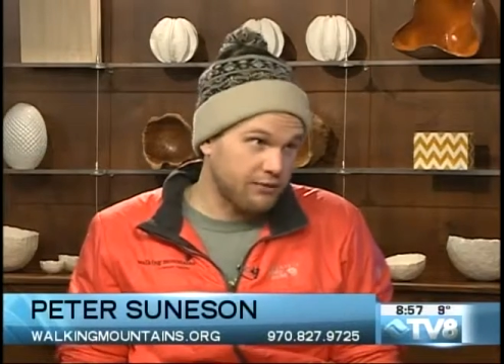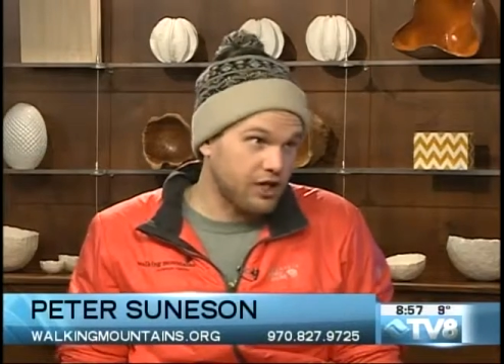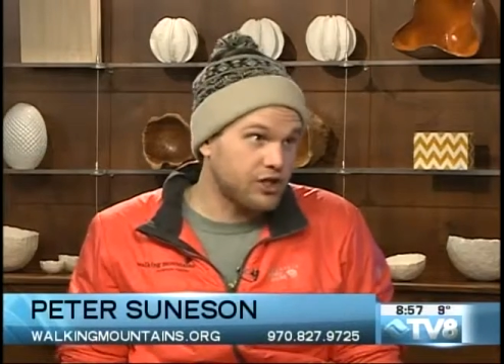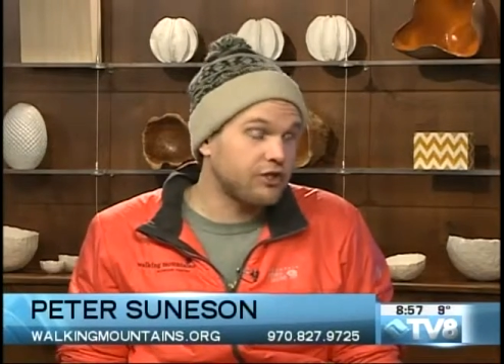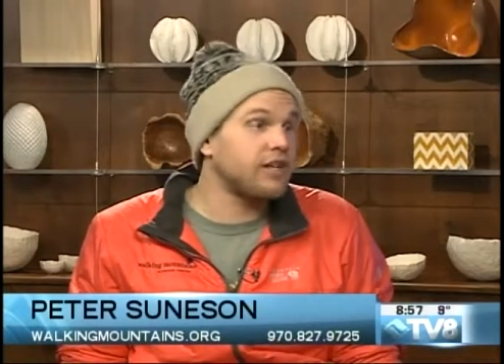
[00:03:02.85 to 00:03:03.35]

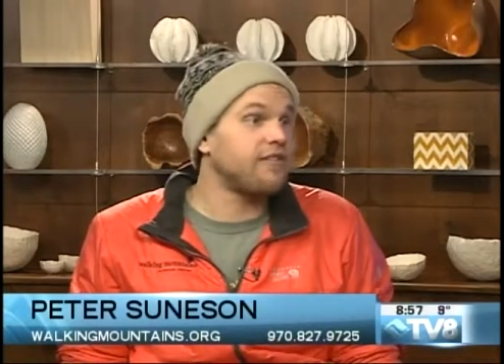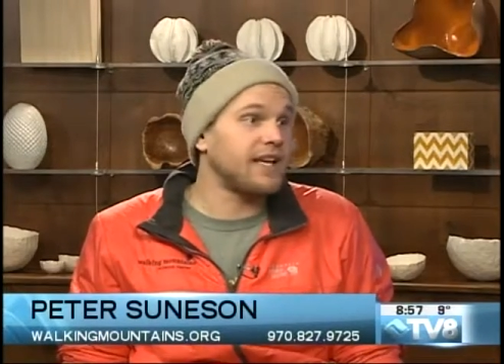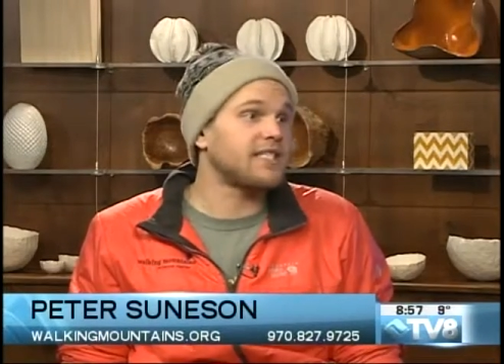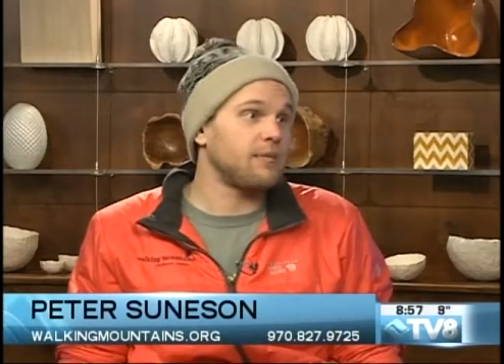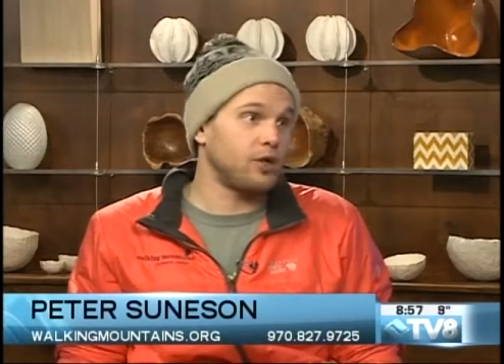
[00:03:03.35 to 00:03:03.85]
register in
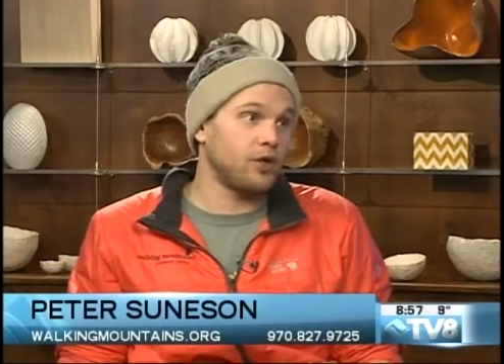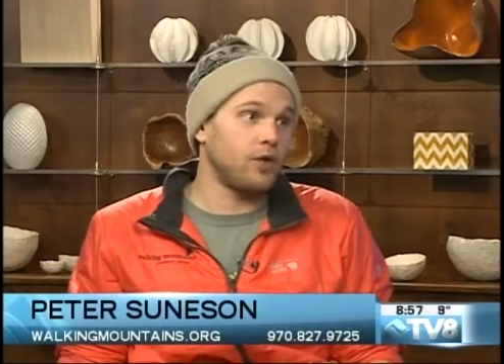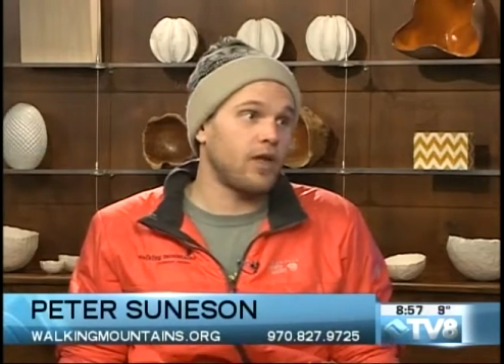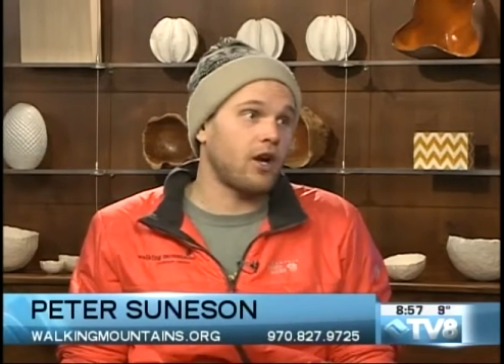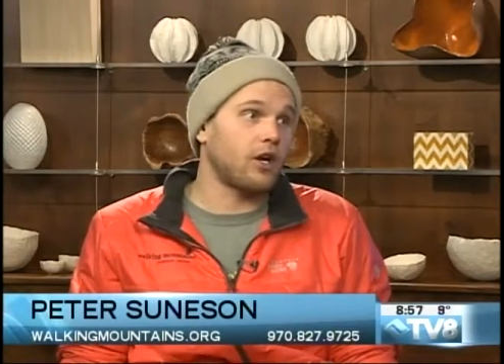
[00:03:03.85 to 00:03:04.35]
advance. Yep, you can
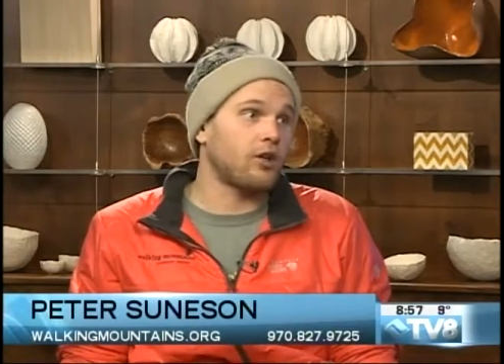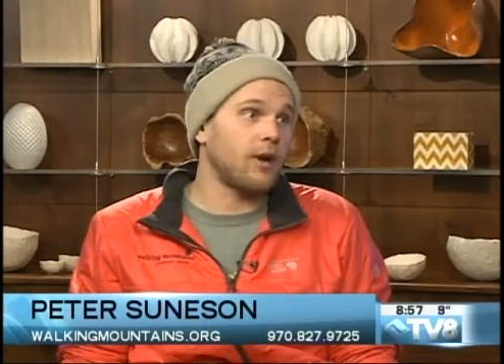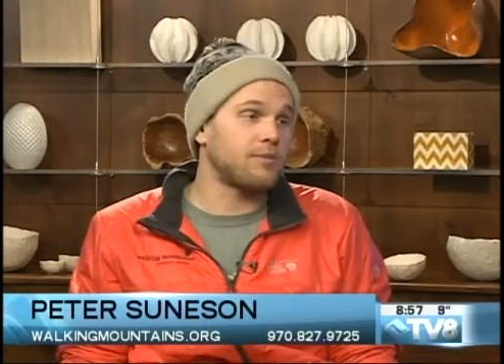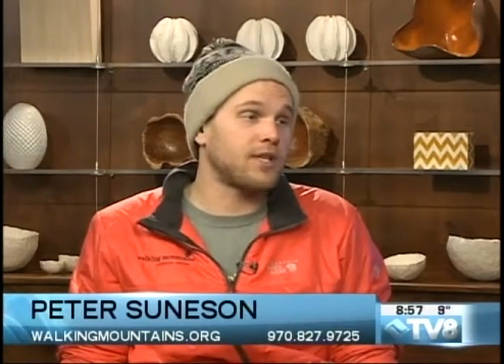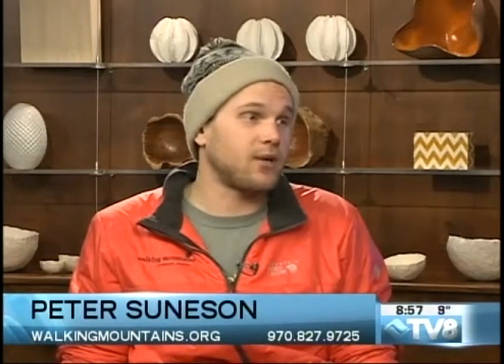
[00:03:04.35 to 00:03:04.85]
do that on our
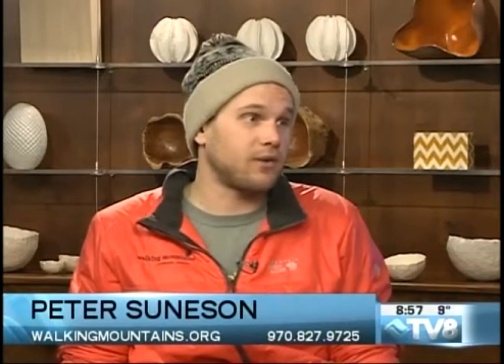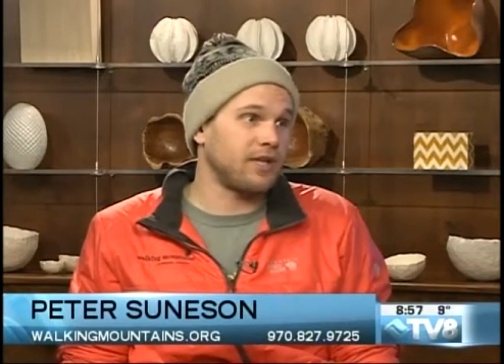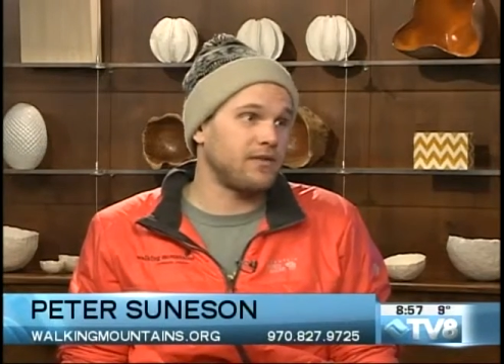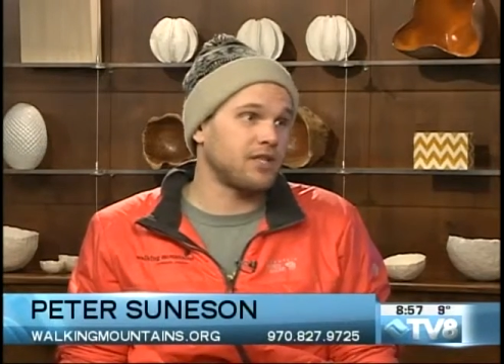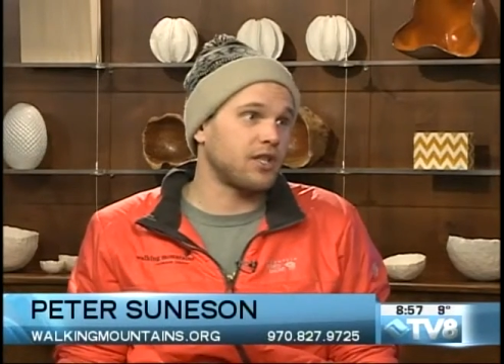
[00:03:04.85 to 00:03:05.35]
website or
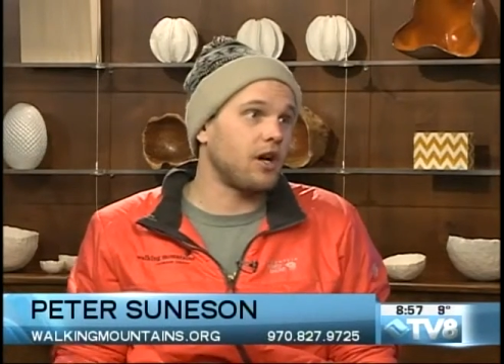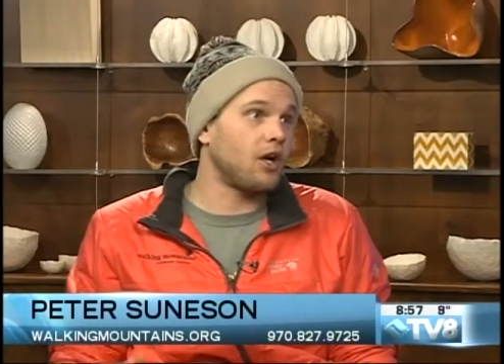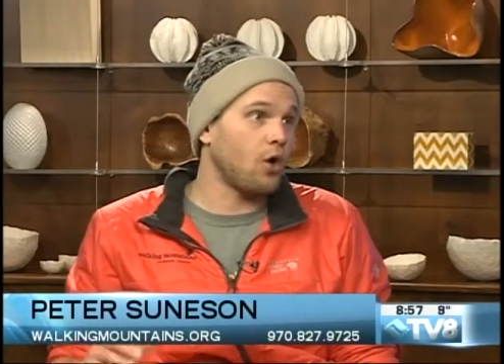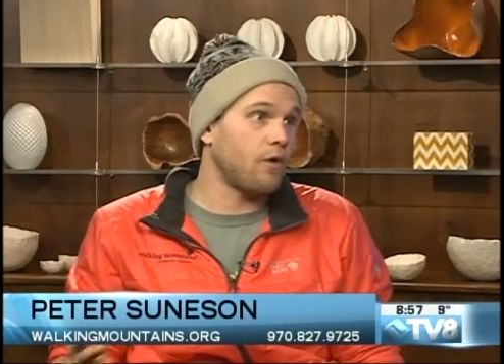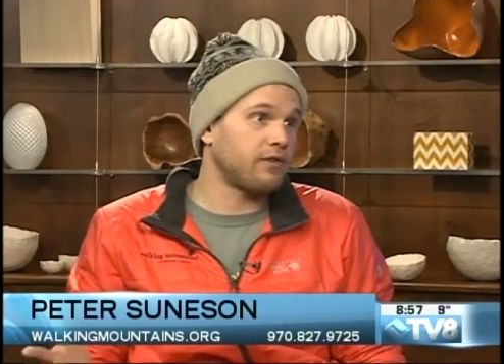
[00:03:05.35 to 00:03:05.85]
give us a
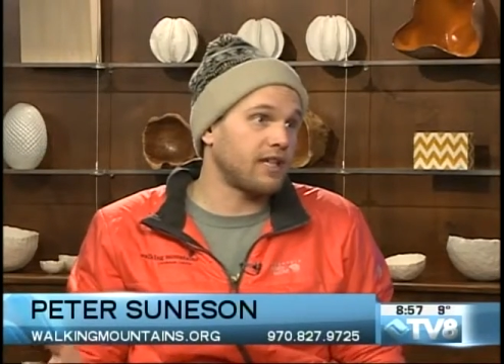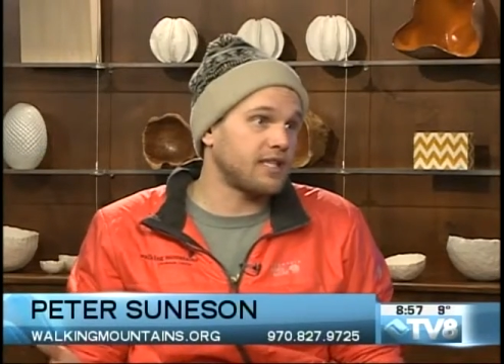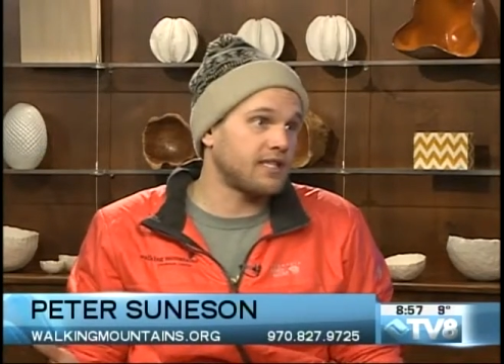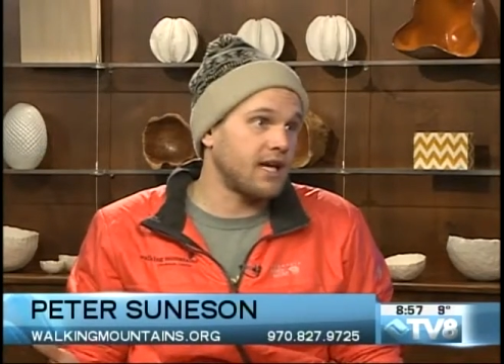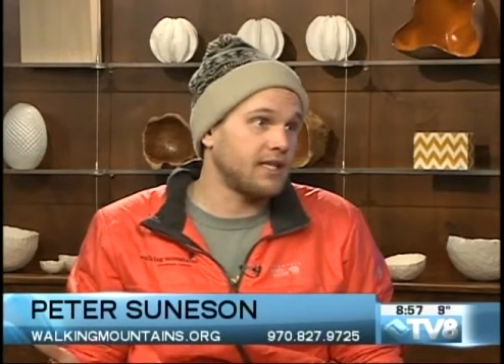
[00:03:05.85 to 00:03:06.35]
call over at
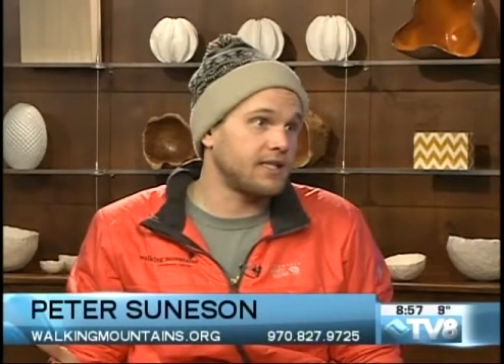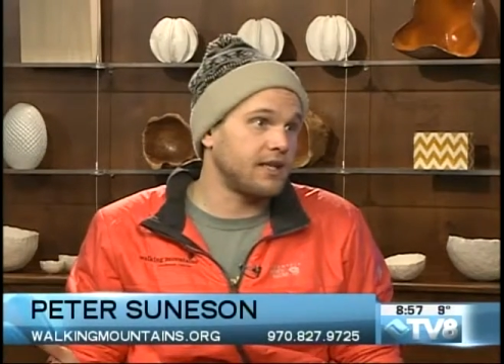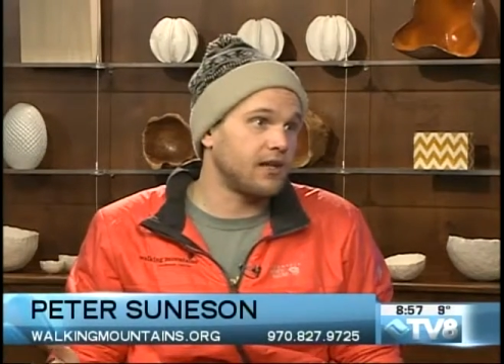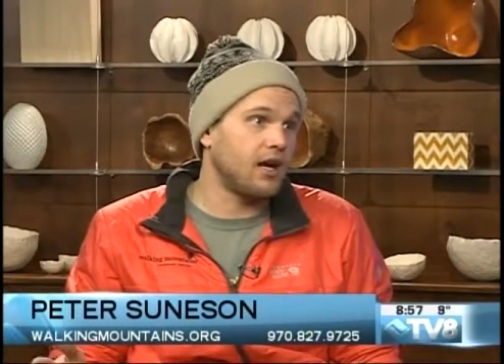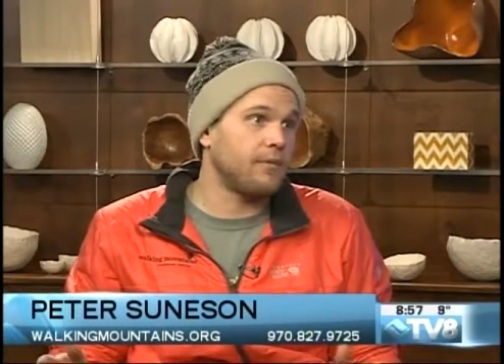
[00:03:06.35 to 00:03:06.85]
the Science Center.